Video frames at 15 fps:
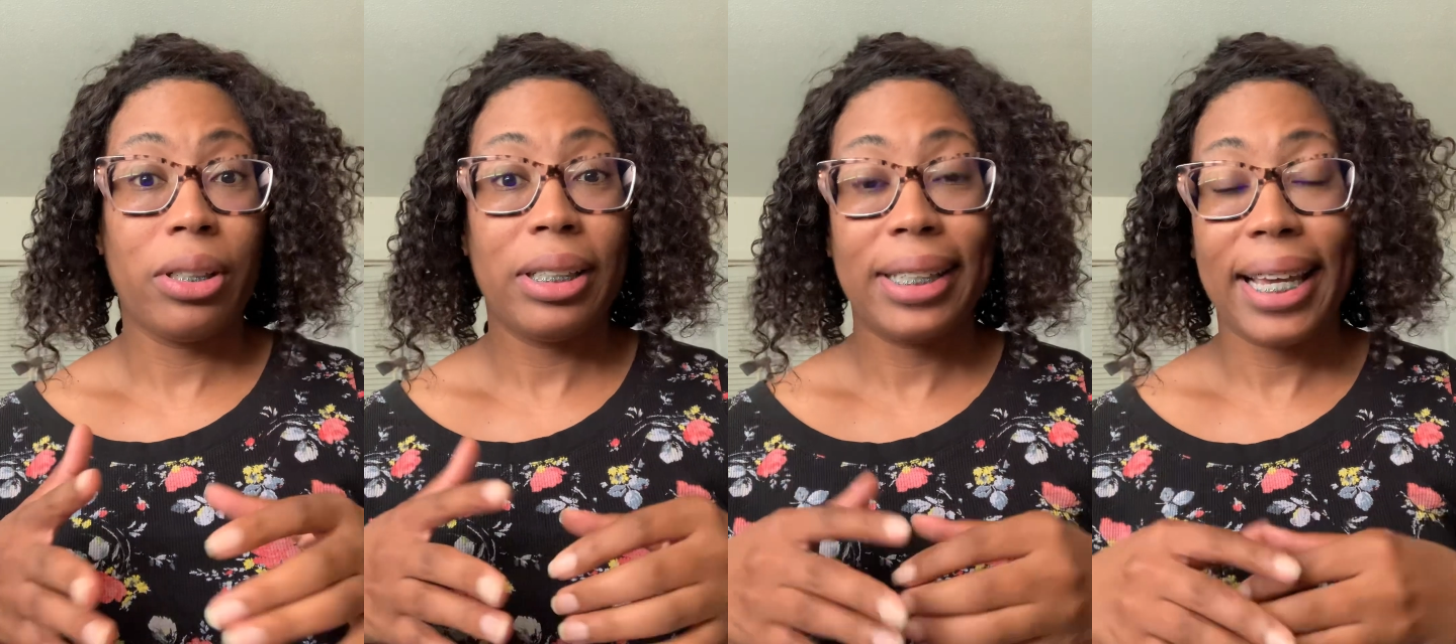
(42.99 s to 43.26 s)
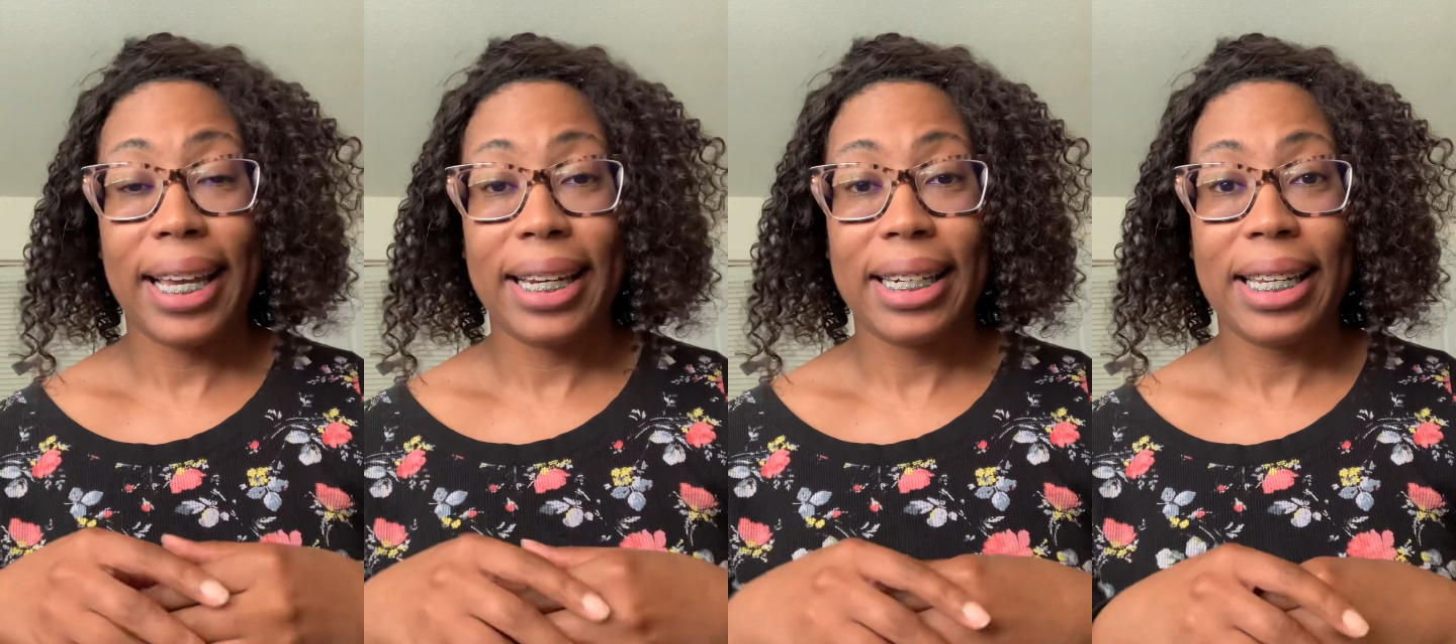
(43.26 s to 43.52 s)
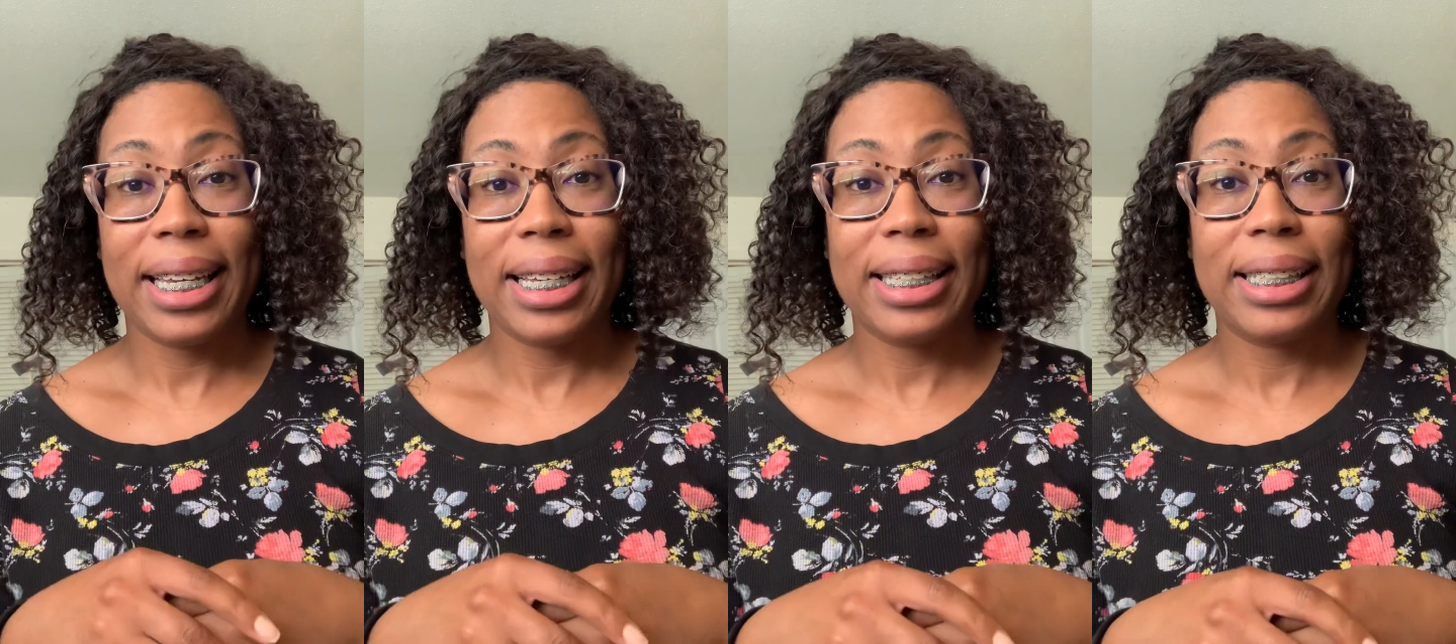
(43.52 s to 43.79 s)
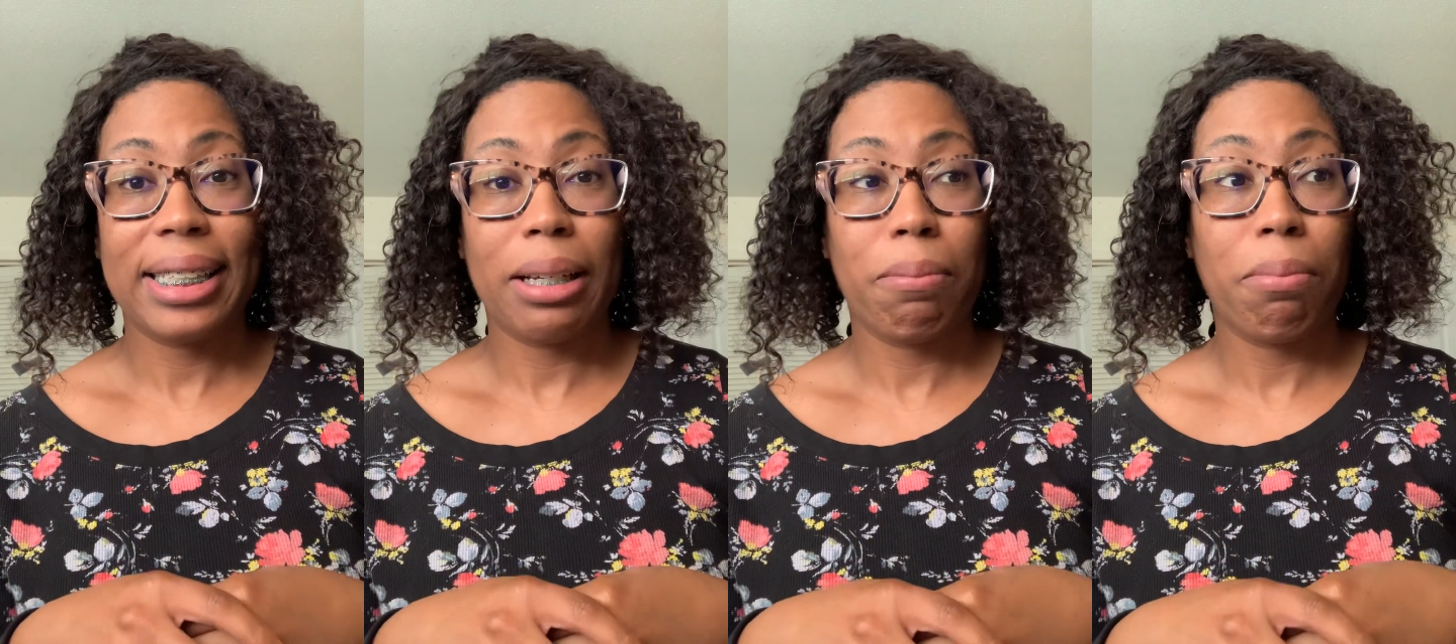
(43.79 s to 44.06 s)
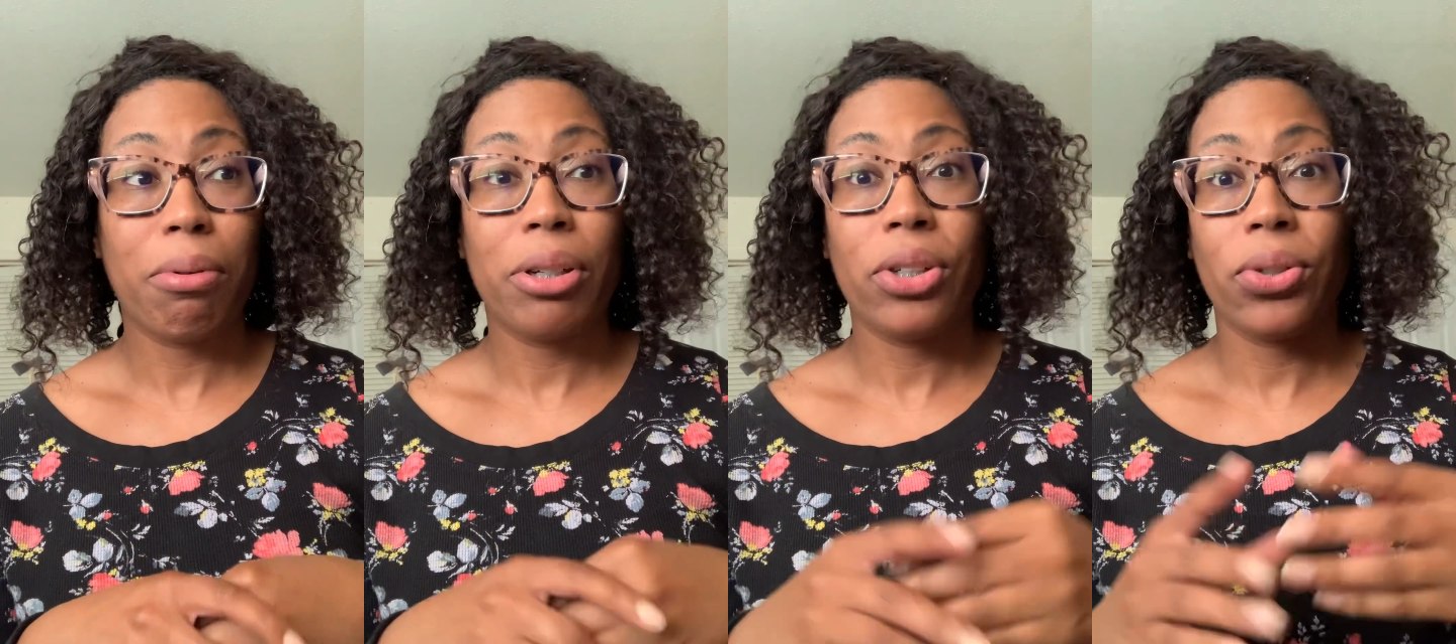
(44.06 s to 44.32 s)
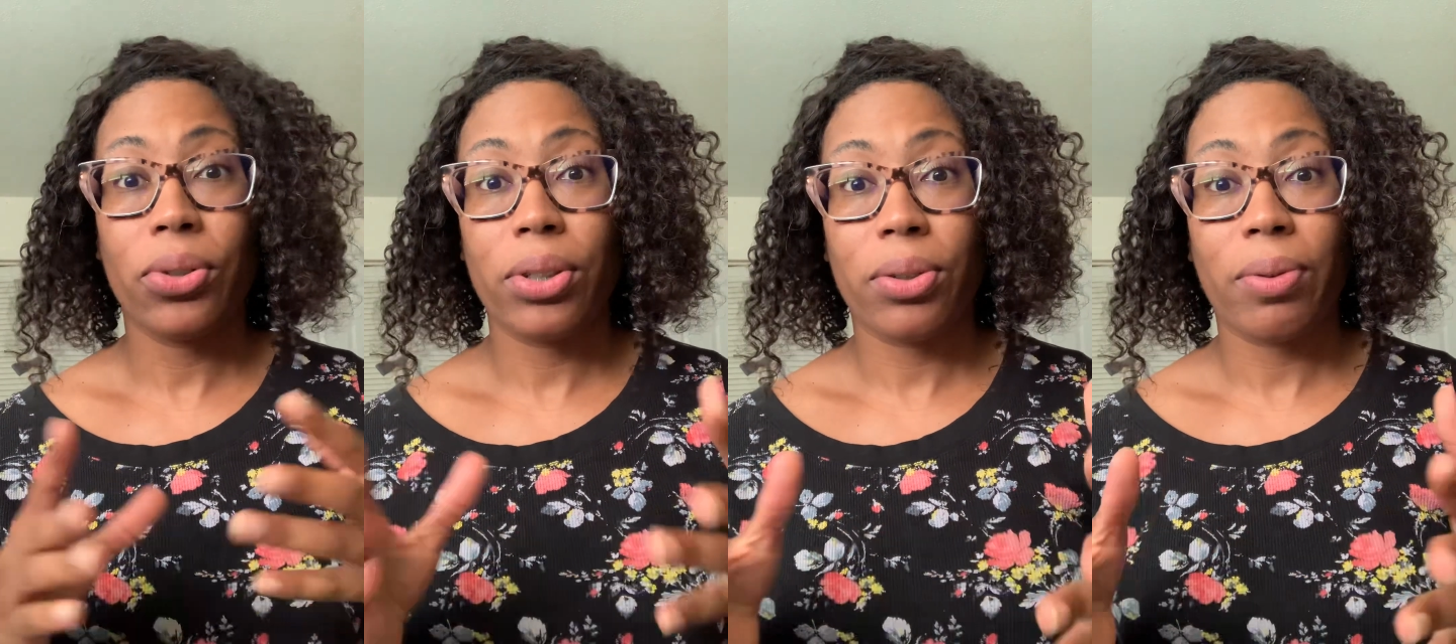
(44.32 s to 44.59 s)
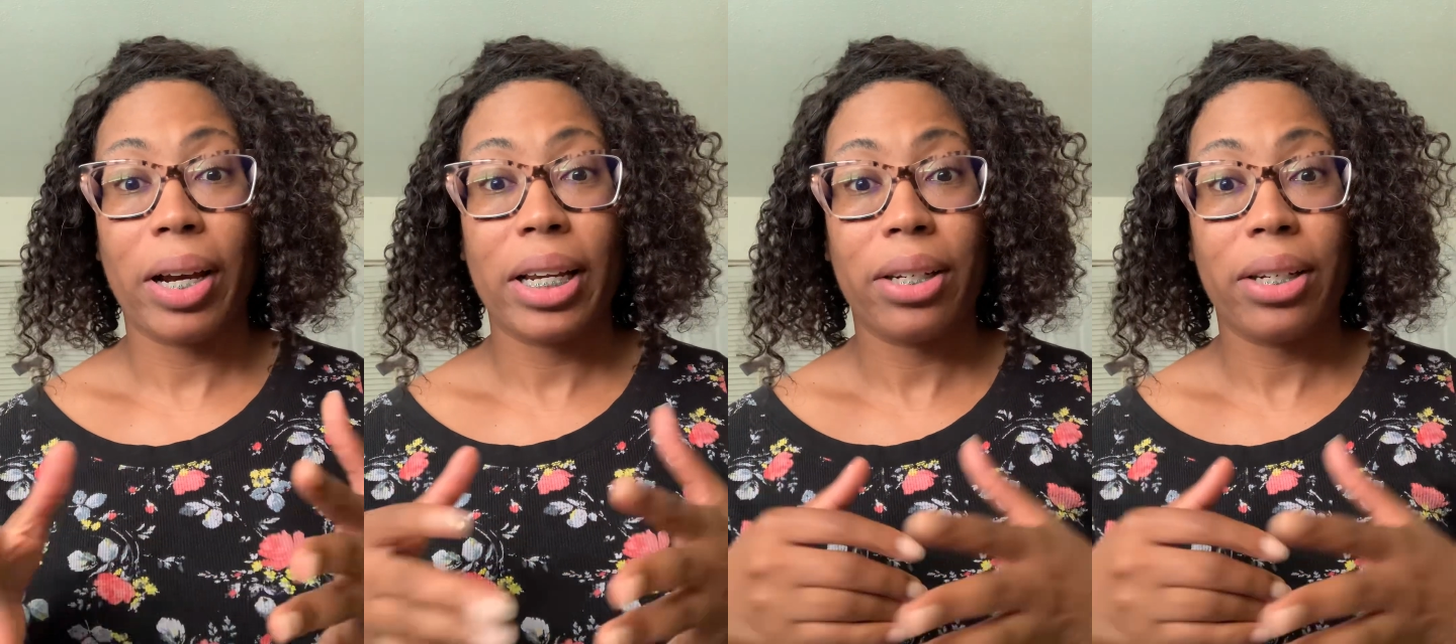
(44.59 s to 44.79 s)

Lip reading: techniques to point you in the right